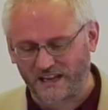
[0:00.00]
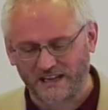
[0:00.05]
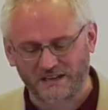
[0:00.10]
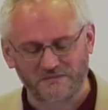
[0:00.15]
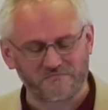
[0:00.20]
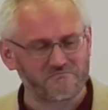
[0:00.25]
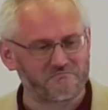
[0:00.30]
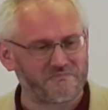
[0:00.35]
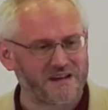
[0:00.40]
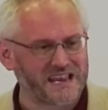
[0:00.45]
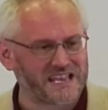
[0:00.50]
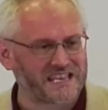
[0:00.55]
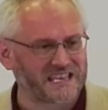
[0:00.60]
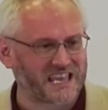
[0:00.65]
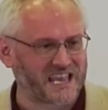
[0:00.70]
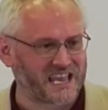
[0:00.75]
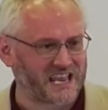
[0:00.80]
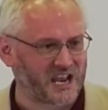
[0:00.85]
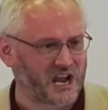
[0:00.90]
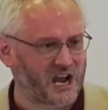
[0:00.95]
is
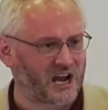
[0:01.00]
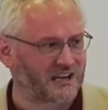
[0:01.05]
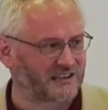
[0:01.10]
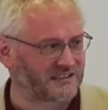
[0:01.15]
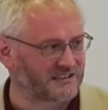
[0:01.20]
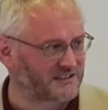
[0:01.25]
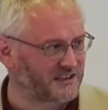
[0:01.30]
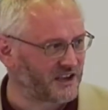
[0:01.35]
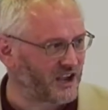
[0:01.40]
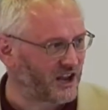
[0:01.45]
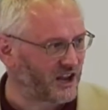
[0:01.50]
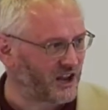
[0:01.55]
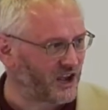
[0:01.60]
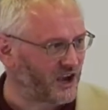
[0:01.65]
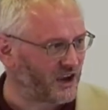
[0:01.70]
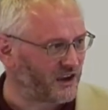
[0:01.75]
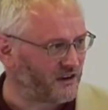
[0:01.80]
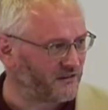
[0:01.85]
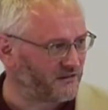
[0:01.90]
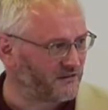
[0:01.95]
making us
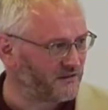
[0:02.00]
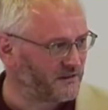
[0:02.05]
alive.